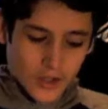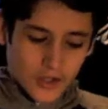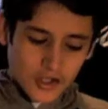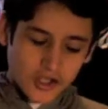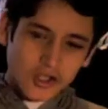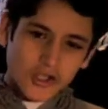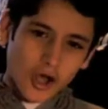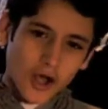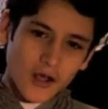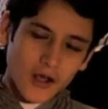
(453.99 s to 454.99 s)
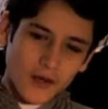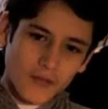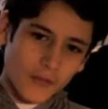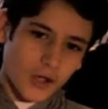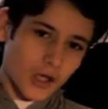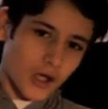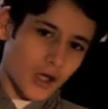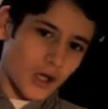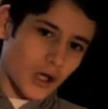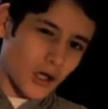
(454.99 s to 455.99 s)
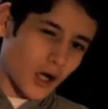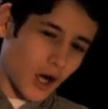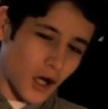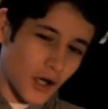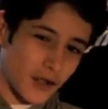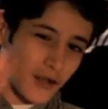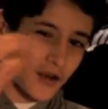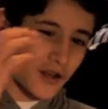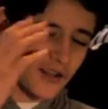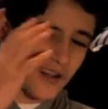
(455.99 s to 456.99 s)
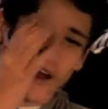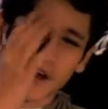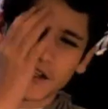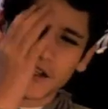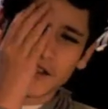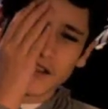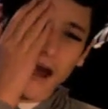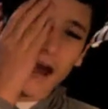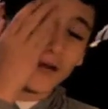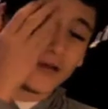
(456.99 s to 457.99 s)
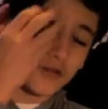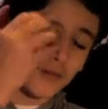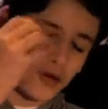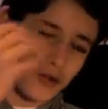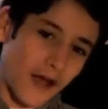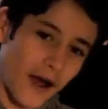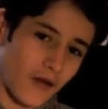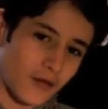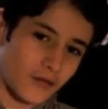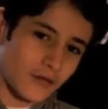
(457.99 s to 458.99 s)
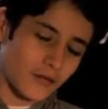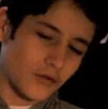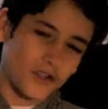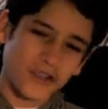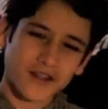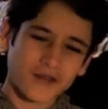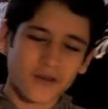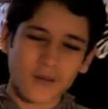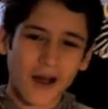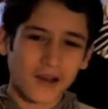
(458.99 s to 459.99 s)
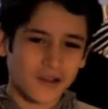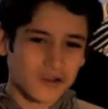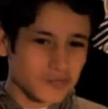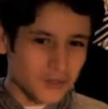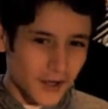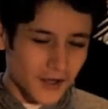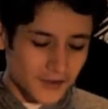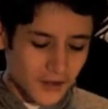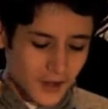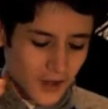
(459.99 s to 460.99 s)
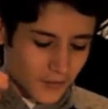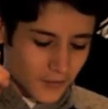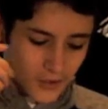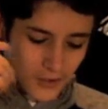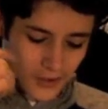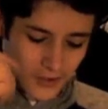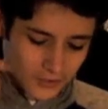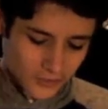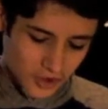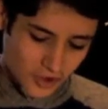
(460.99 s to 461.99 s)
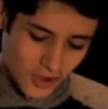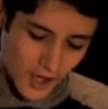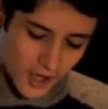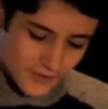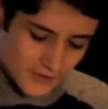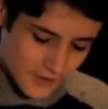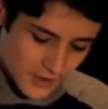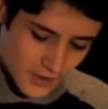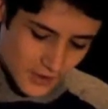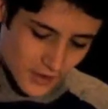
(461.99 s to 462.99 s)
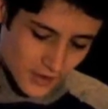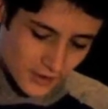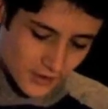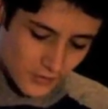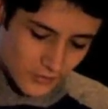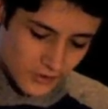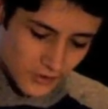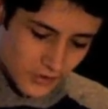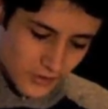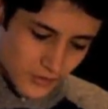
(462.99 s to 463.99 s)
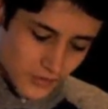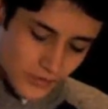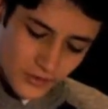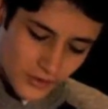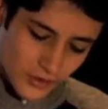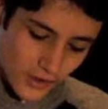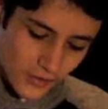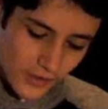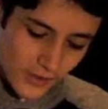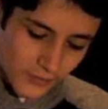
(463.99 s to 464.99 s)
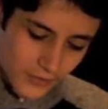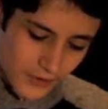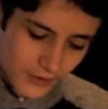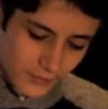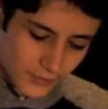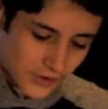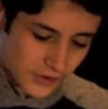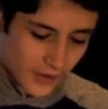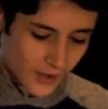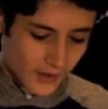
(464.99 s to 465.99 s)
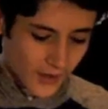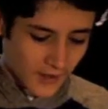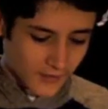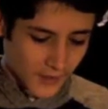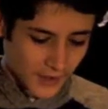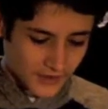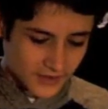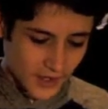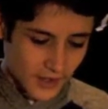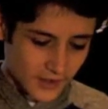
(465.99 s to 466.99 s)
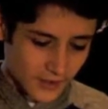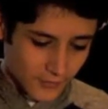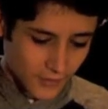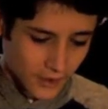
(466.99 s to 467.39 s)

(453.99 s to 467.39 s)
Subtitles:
she saw him, his eye was pulled out, which doesn't really matter because he was blind, but he was shot, and he was just, getting beat the hell out of by this guy named